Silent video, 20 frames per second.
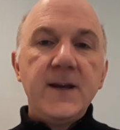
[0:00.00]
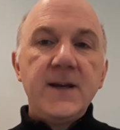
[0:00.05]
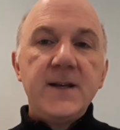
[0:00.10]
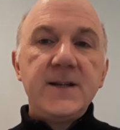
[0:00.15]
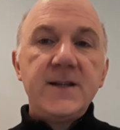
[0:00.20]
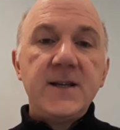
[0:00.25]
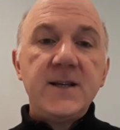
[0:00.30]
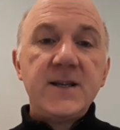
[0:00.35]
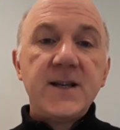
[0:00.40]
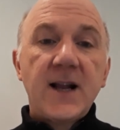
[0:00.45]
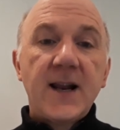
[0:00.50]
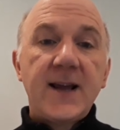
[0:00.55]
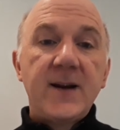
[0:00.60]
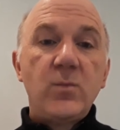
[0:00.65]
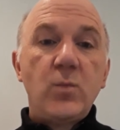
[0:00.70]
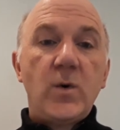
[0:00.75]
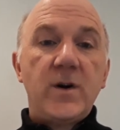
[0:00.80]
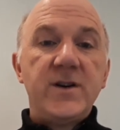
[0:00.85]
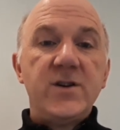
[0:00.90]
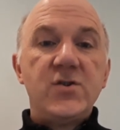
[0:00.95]
Tyndale had
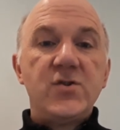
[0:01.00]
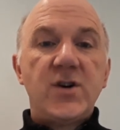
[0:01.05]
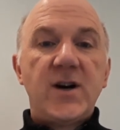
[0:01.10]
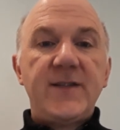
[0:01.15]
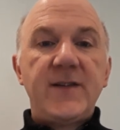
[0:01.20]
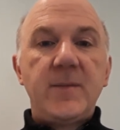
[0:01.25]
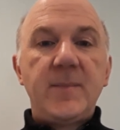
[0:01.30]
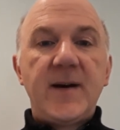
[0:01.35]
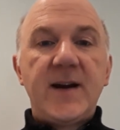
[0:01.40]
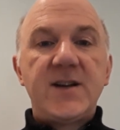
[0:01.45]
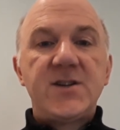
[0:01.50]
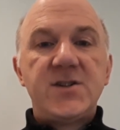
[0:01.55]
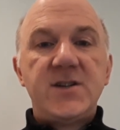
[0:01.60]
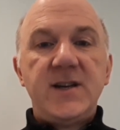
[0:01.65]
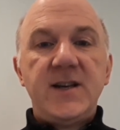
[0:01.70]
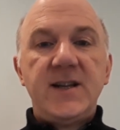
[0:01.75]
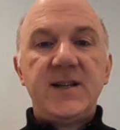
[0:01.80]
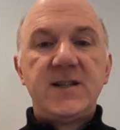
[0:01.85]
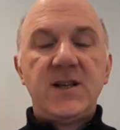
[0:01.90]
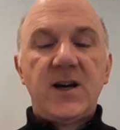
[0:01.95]
one driving passion in
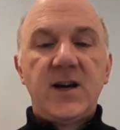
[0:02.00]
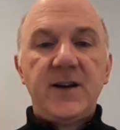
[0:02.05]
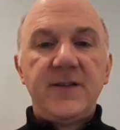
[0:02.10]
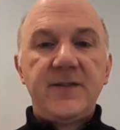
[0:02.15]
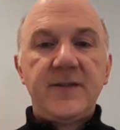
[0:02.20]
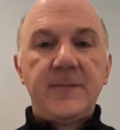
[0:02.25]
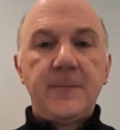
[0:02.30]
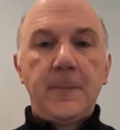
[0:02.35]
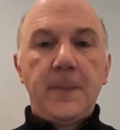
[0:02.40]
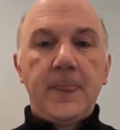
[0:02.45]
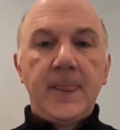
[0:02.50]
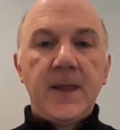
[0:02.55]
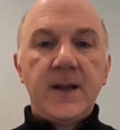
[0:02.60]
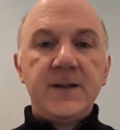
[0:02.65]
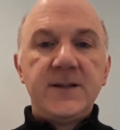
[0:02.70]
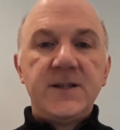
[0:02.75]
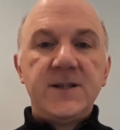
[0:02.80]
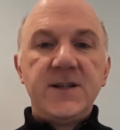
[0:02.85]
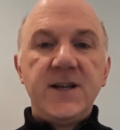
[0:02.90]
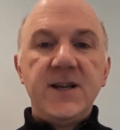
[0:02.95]
his life:
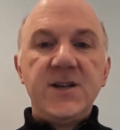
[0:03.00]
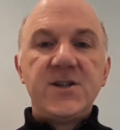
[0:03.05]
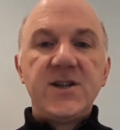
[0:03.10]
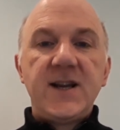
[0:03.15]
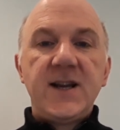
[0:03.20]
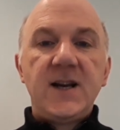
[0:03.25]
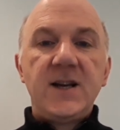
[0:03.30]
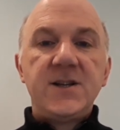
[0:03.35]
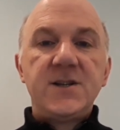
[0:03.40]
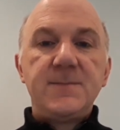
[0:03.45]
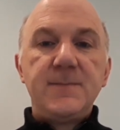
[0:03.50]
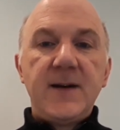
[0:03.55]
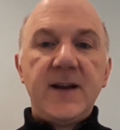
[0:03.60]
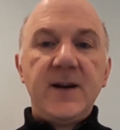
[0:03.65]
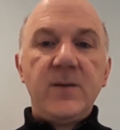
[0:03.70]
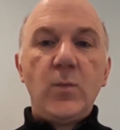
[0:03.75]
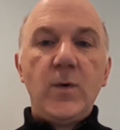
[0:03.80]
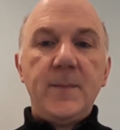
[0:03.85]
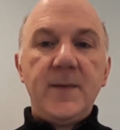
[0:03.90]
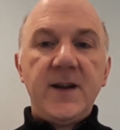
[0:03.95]
to teach English men
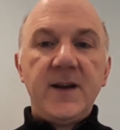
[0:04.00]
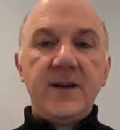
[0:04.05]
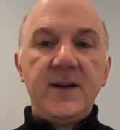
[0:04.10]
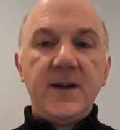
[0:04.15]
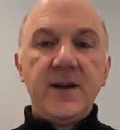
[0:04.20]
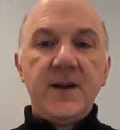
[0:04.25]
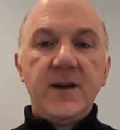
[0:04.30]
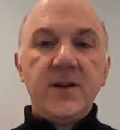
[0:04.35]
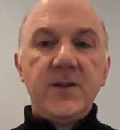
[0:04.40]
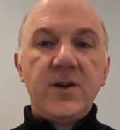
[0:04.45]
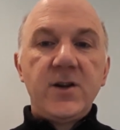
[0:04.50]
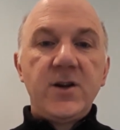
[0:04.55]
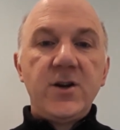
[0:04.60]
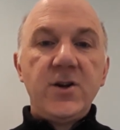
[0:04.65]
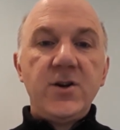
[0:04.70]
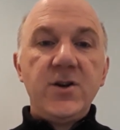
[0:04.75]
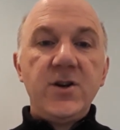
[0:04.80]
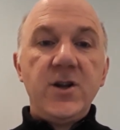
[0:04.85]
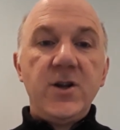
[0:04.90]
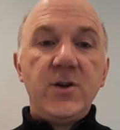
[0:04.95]
and women the
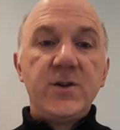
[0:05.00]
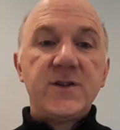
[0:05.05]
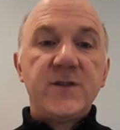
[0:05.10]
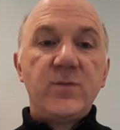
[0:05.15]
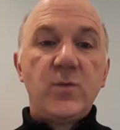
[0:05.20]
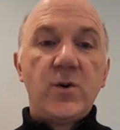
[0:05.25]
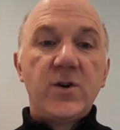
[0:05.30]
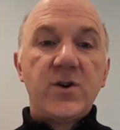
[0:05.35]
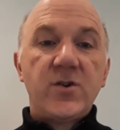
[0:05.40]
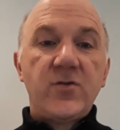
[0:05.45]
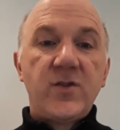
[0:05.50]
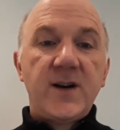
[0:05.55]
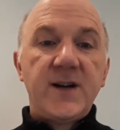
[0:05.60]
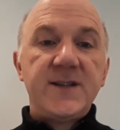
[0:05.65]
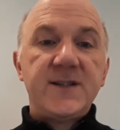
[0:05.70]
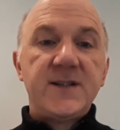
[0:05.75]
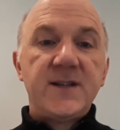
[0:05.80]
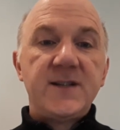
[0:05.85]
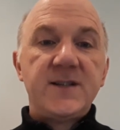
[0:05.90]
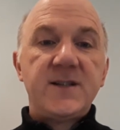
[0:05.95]
good news of what
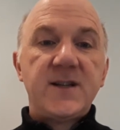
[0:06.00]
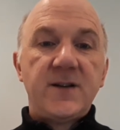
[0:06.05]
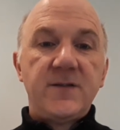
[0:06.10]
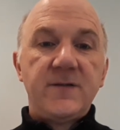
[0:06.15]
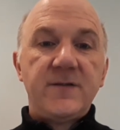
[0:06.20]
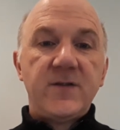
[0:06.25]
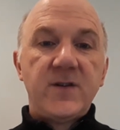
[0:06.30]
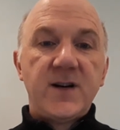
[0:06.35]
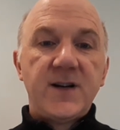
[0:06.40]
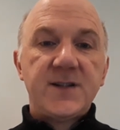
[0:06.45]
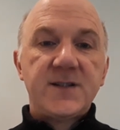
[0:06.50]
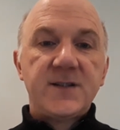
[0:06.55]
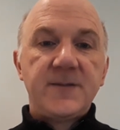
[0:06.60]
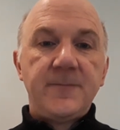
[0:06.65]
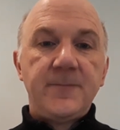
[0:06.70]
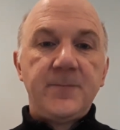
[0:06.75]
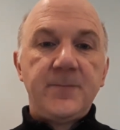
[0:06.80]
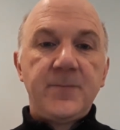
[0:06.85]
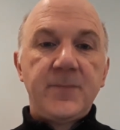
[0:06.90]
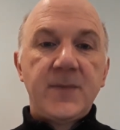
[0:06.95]
Christ has done for us,
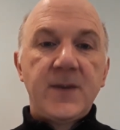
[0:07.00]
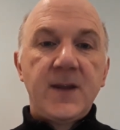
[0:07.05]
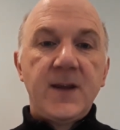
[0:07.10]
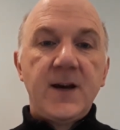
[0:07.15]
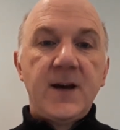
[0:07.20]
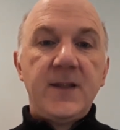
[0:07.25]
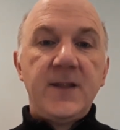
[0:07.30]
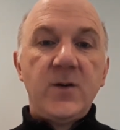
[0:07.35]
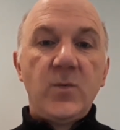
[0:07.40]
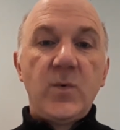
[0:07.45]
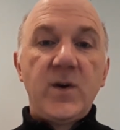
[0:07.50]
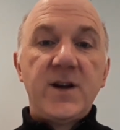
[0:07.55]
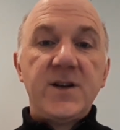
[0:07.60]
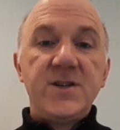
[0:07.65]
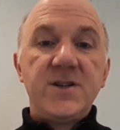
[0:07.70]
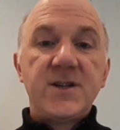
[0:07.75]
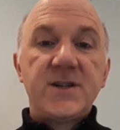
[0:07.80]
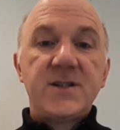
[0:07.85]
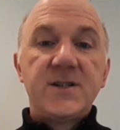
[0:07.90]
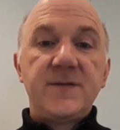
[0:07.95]
and that we are
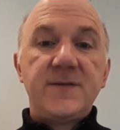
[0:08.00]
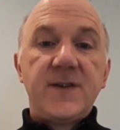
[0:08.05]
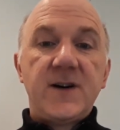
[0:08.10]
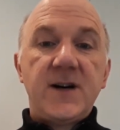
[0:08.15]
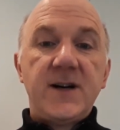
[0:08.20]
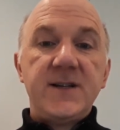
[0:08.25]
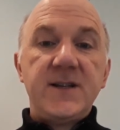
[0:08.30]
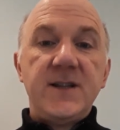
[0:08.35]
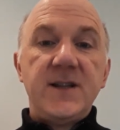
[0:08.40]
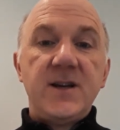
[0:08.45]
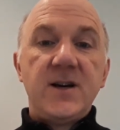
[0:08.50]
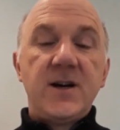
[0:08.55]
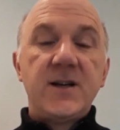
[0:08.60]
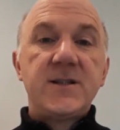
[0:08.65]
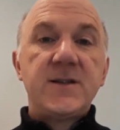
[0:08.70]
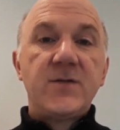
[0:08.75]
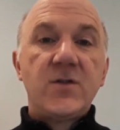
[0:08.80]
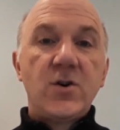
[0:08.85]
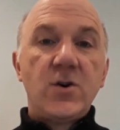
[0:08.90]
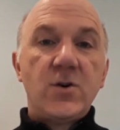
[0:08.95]
justified in the eyes
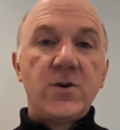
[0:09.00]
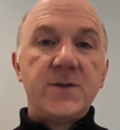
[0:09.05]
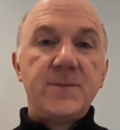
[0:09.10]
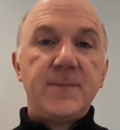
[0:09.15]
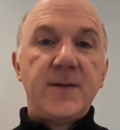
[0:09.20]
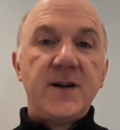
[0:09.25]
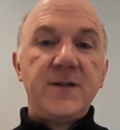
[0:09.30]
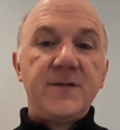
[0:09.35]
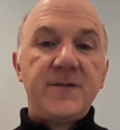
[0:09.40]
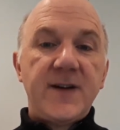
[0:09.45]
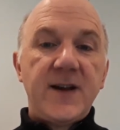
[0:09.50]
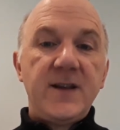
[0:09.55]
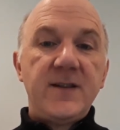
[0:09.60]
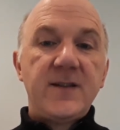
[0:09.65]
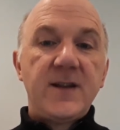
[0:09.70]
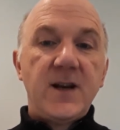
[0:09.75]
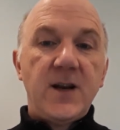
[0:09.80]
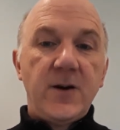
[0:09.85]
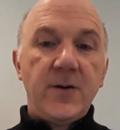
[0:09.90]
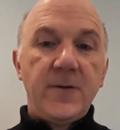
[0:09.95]
of God by faith
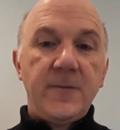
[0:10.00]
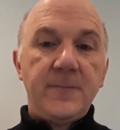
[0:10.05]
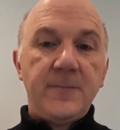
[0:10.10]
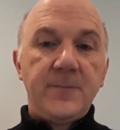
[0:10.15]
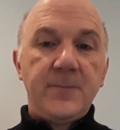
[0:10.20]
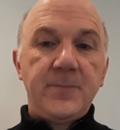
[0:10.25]
alone,